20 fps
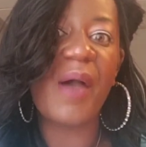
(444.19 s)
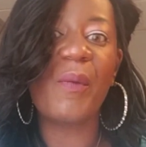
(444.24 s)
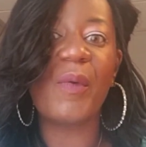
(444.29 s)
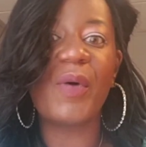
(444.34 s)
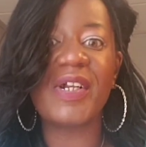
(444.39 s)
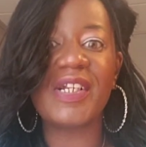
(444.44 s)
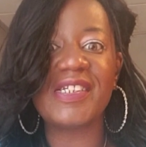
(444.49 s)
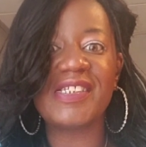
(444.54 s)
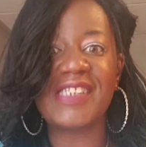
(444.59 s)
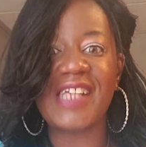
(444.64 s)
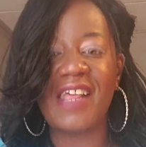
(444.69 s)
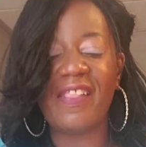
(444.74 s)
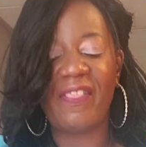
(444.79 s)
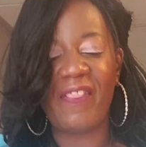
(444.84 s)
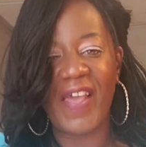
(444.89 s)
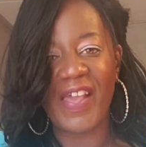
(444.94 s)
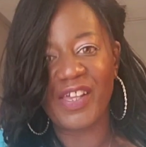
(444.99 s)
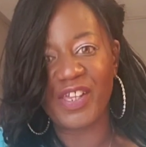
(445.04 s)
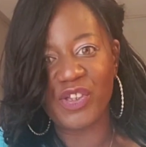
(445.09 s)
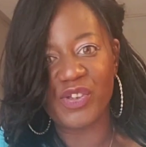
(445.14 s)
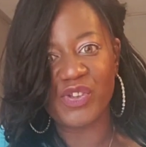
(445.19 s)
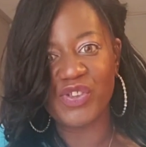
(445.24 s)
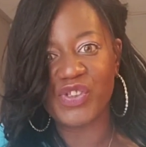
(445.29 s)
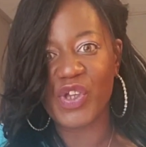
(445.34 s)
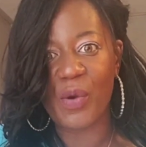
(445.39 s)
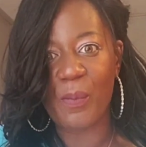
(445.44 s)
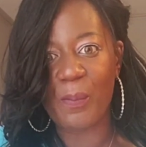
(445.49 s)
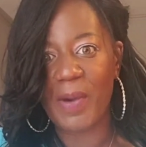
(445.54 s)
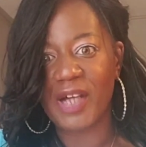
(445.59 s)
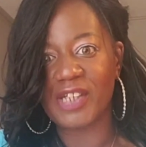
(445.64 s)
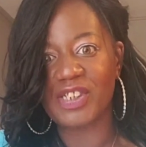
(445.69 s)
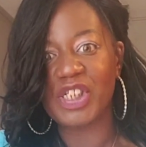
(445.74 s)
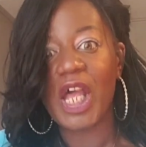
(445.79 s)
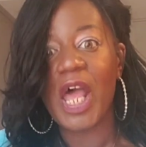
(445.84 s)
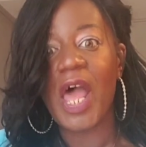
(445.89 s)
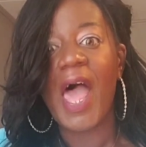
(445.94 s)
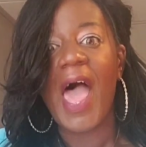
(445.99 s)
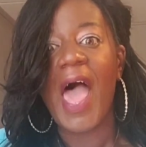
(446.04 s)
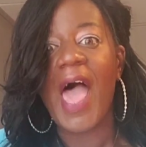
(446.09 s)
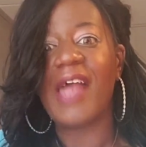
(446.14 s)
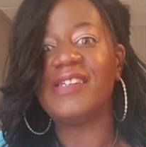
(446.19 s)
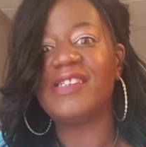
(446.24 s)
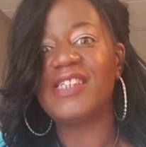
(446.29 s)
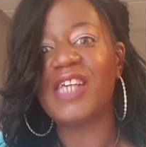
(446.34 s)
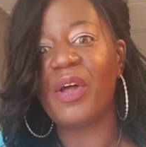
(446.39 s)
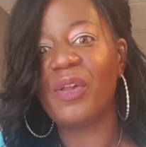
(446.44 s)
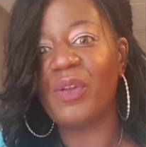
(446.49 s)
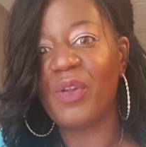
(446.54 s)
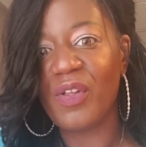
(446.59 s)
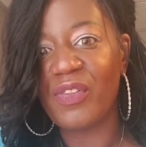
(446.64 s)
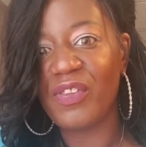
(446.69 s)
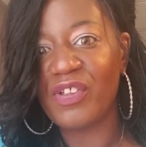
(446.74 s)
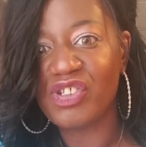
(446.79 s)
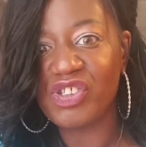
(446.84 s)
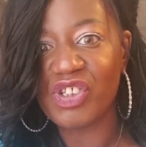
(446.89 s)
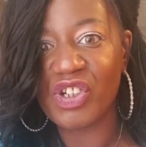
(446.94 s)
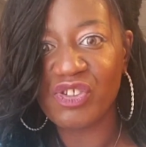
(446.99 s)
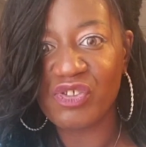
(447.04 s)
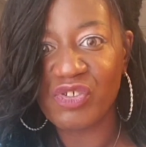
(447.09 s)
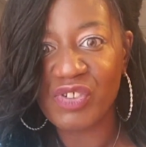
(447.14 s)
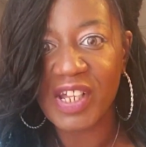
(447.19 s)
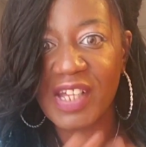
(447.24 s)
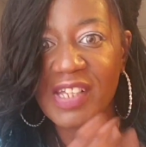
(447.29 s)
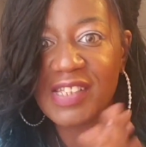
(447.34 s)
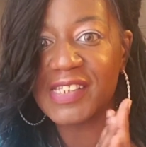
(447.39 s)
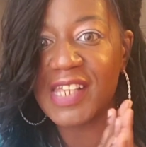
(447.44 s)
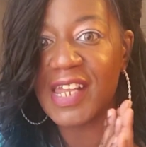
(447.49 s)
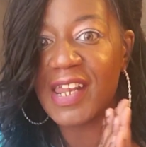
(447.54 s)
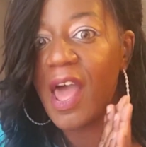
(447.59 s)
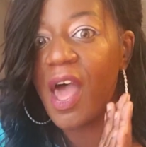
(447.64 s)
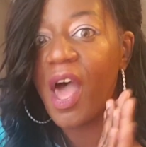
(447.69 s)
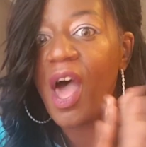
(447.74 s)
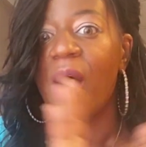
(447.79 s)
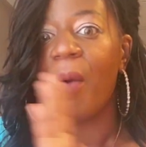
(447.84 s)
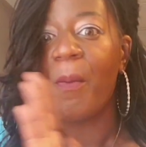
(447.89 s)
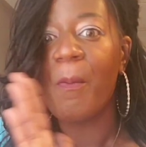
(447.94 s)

I want to say thank you so much, and tell all the children I said